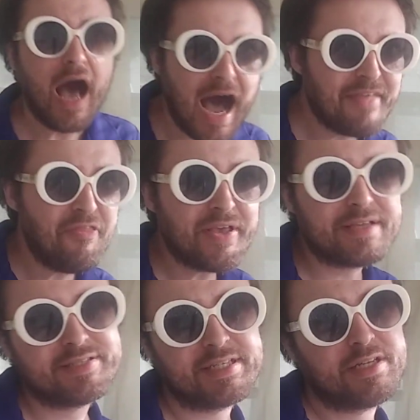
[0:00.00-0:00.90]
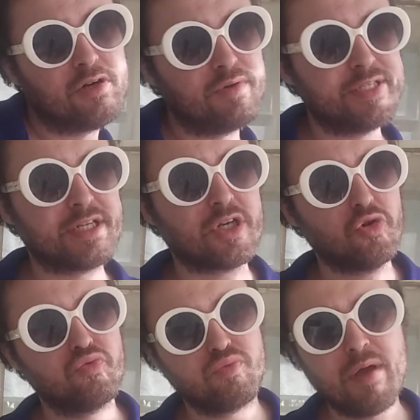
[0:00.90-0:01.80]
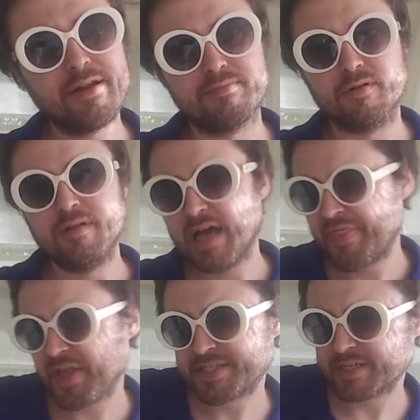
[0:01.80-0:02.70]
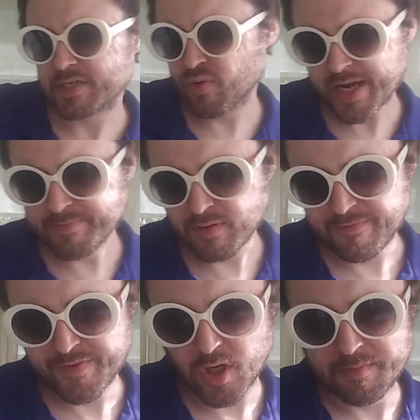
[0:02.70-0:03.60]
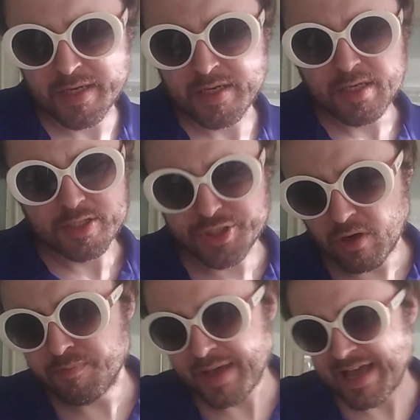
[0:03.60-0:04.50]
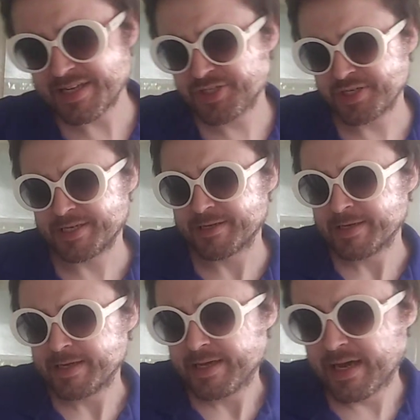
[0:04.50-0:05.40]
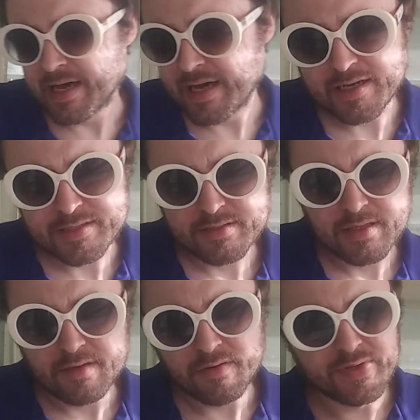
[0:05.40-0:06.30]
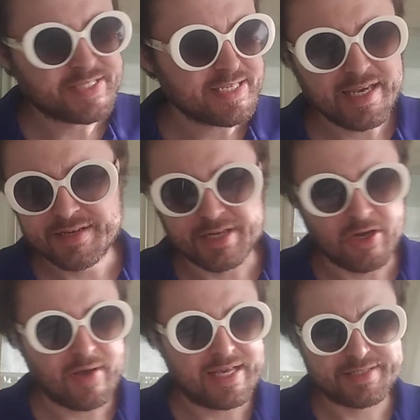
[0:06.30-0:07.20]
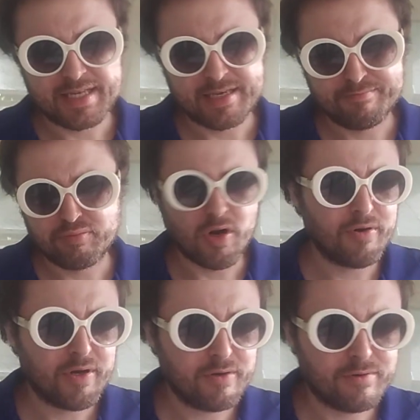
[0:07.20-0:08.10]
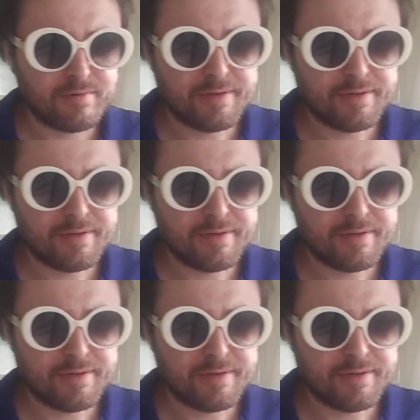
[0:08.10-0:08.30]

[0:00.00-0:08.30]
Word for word: I think Casino is incredible. I think it's an incredible film. Joe Pesci, uh, once again, you know, as a proto...